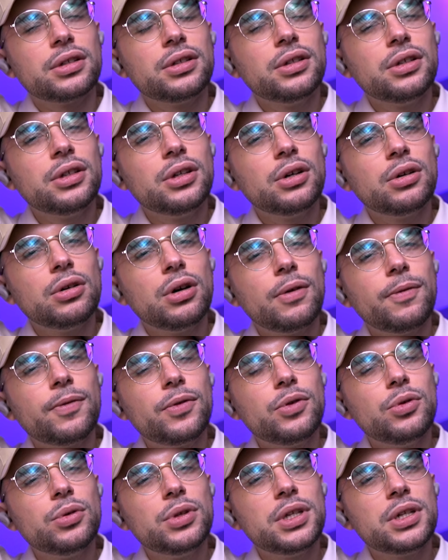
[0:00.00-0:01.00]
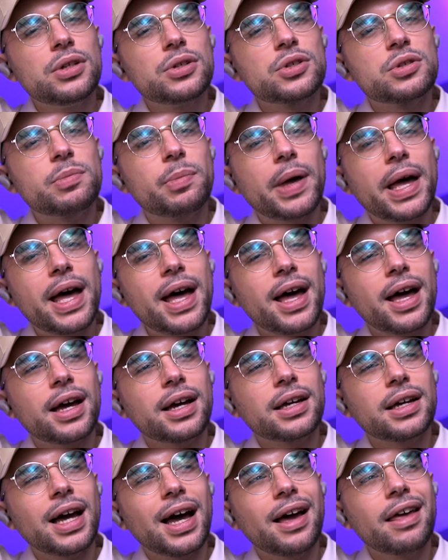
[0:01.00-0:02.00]
you know, a few years
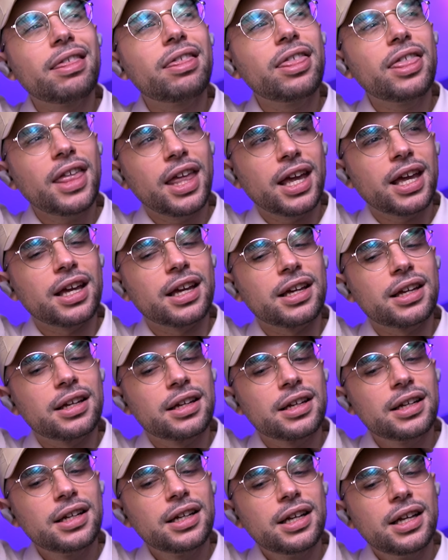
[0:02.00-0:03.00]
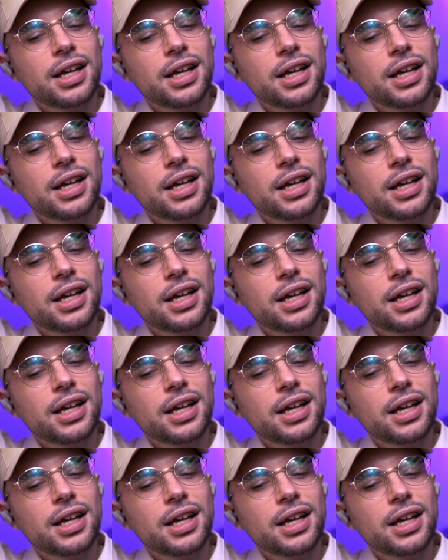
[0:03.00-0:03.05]
back, I think.